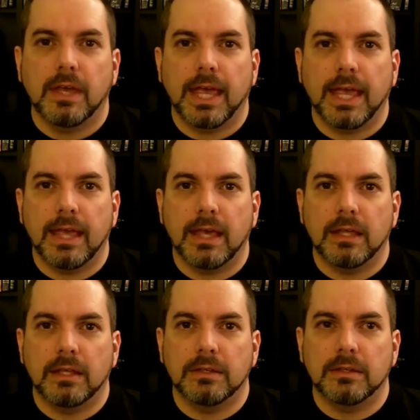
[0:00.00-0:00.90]

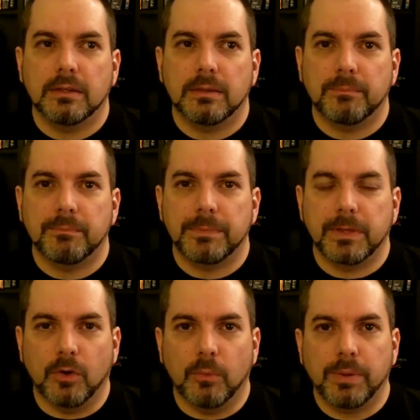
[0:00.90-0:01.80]
and,
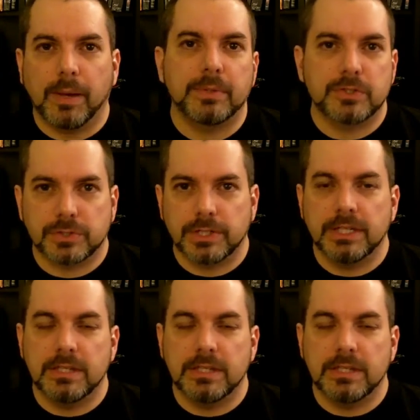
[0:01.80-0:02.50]
you know, puppetry.